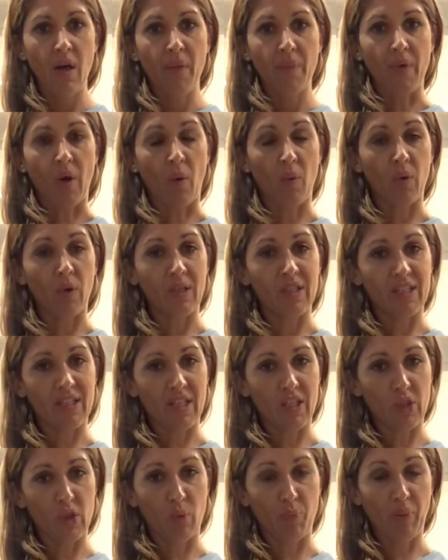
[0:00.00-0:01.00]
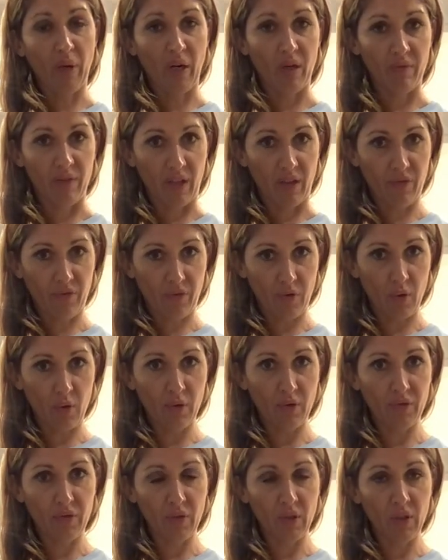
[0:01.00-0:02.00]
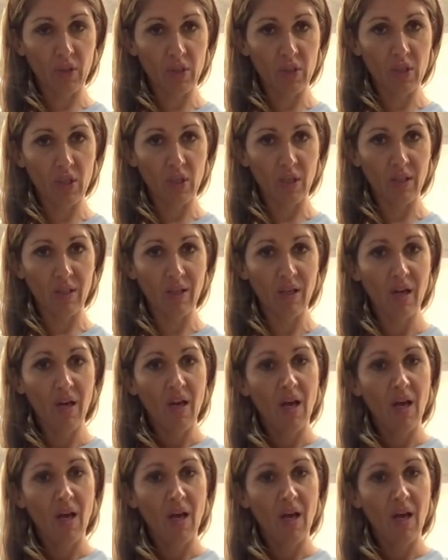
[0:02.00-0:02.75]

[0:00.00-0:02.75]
I will assess your pelvic floor function,